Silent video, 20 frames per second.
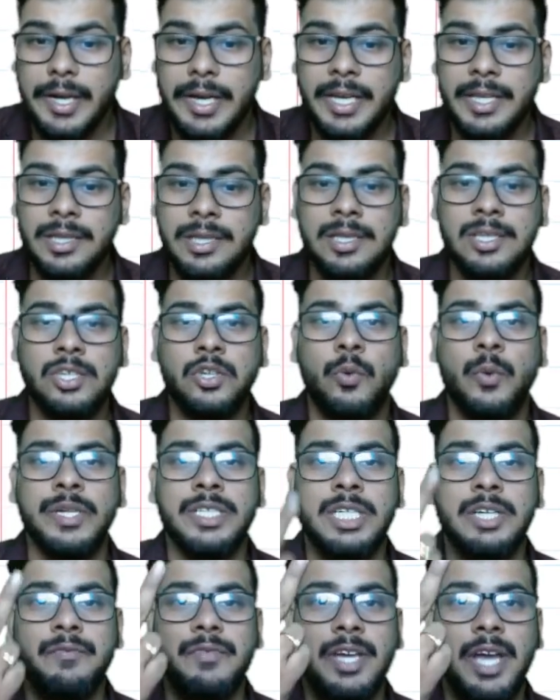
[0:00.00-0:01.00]
in this
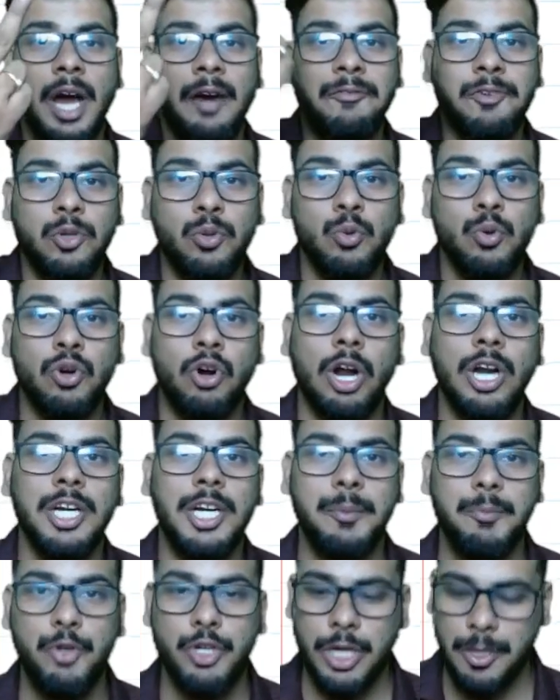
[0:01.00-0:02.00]
question, we have two
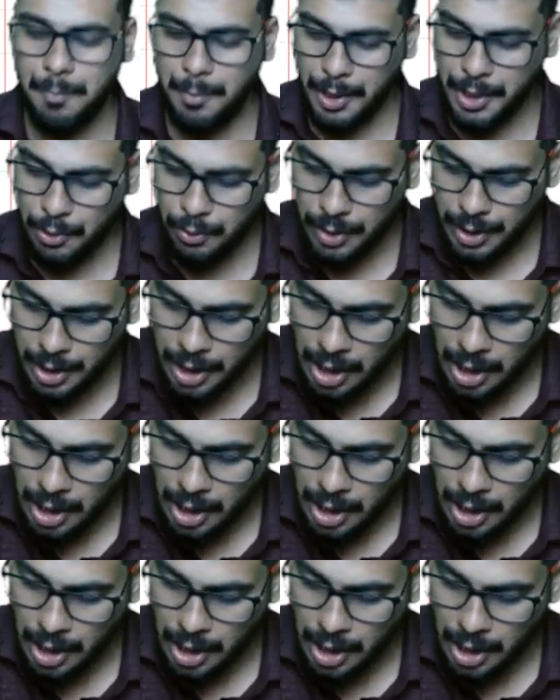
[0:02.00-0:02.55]
contribution per unit.